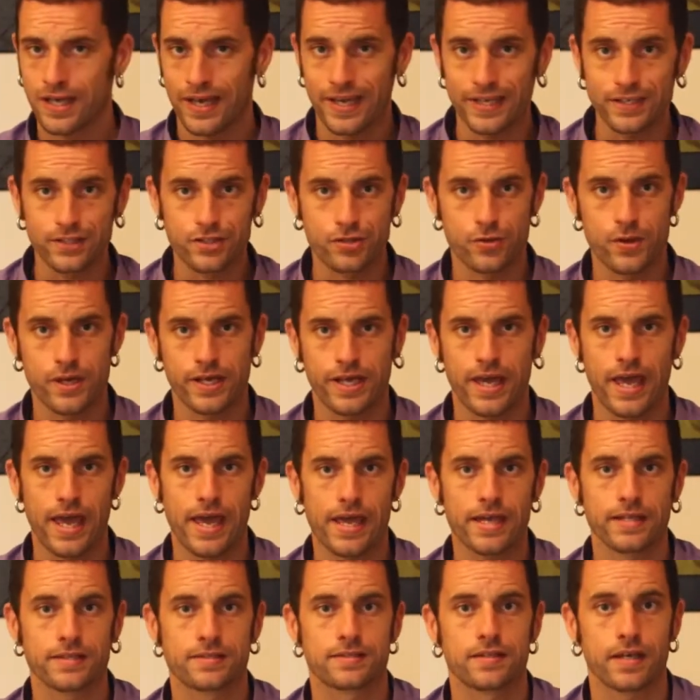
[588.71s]

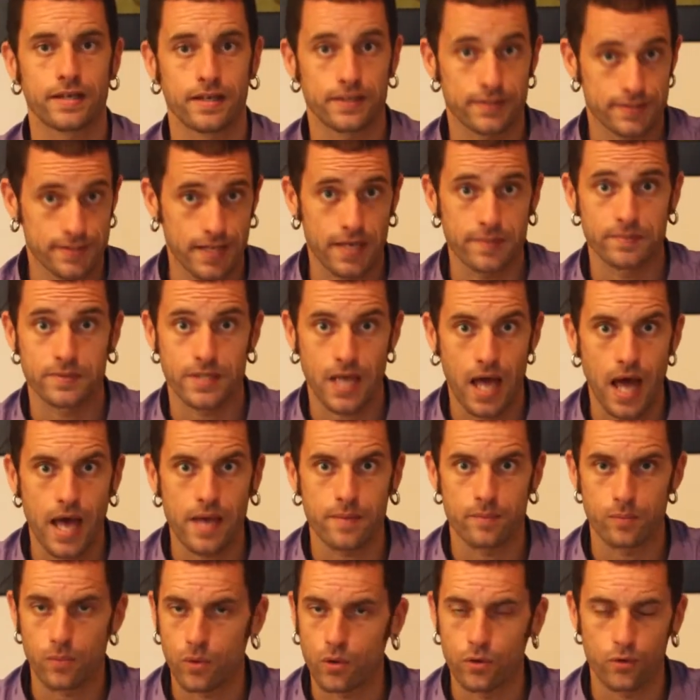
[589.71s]
intricate, and at the same
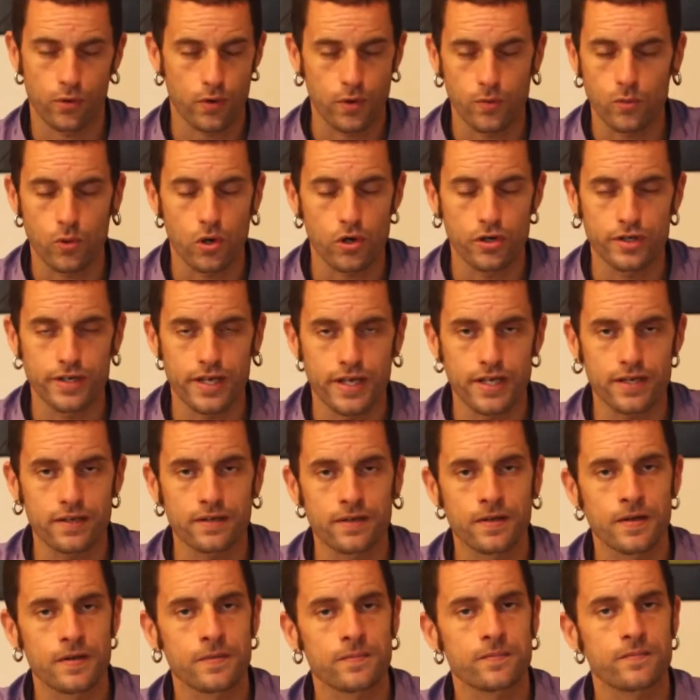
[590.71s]
time more
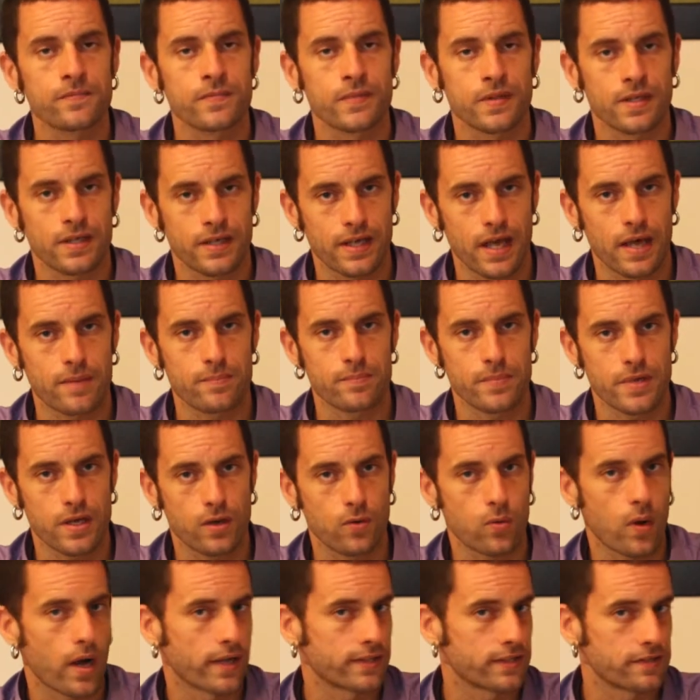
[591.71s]
rewarding, can be
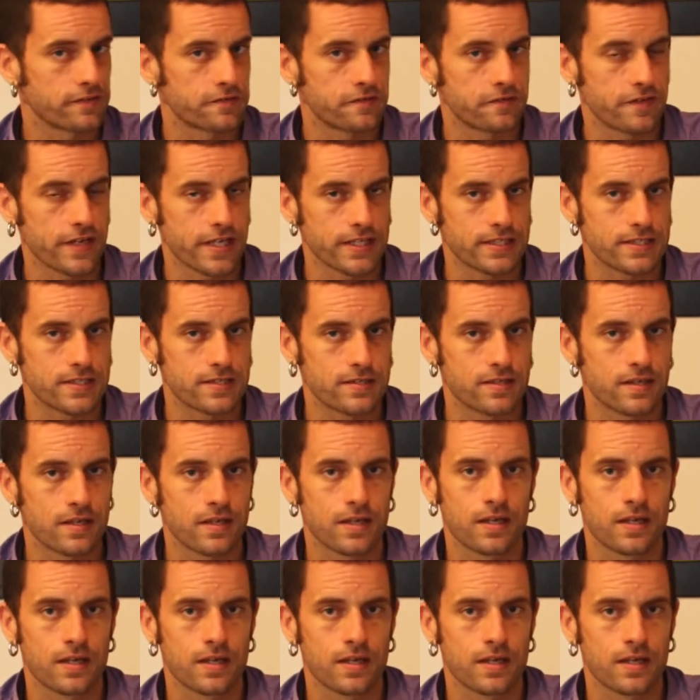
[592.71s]
quite a feat.